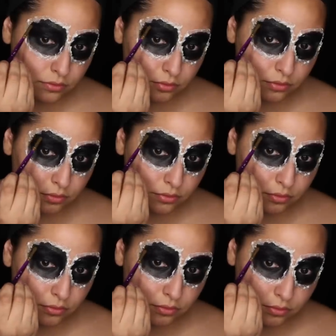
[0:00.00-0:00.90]

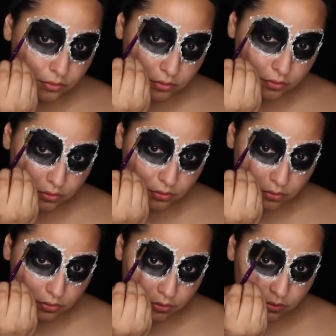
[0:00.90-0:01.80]

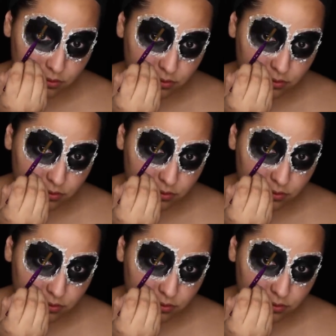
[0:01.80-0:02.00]
Nothing is said.